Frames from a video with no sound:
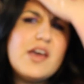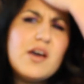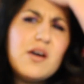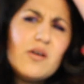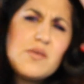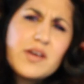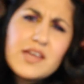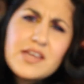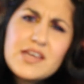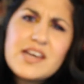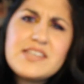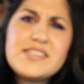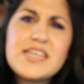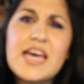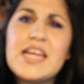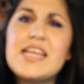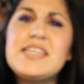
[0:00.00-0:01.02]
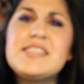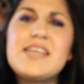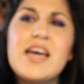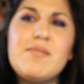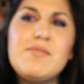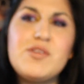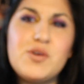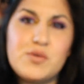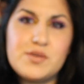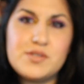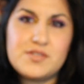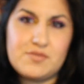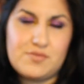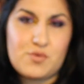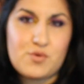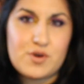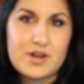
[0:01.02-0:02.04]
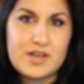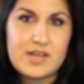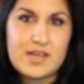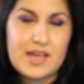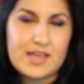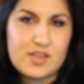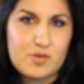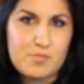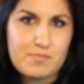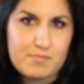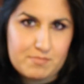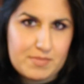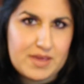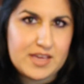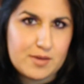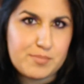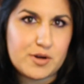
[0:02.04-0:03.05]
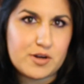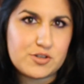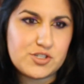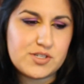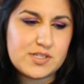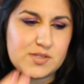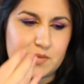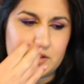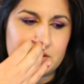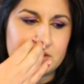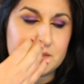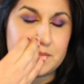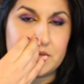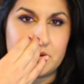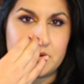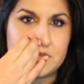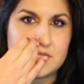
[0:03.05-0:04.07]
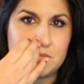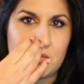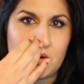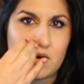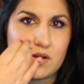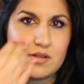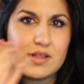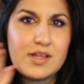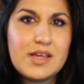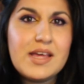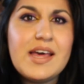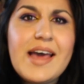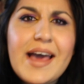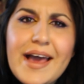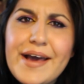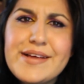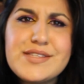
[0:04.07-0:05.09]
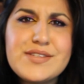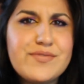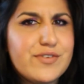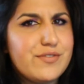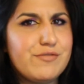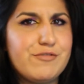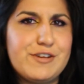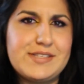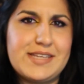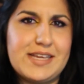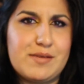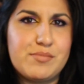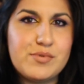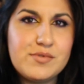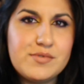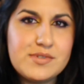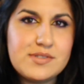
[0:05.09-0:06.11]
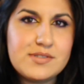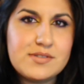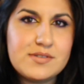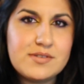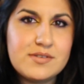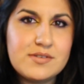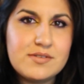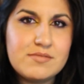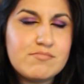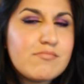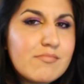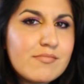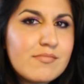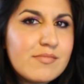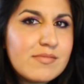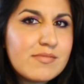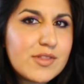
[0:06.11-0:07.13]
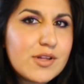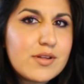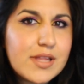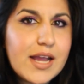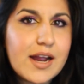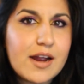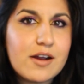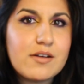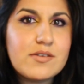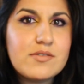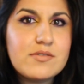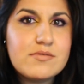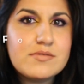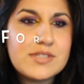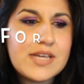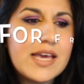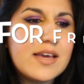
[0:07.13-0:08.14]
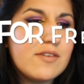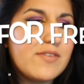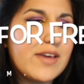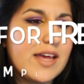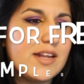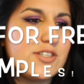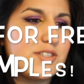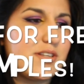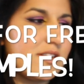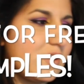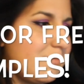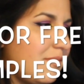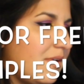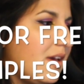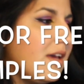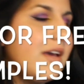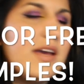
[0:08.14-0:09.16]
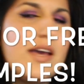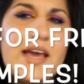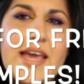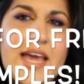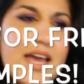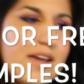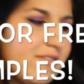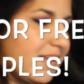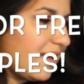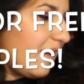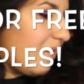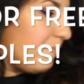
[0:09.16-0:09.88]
Oh, and guys, anytime you go to Sephora and you make a purchase, whether it's big or small, ask for free samples. They're there. Take advantage of them. I have like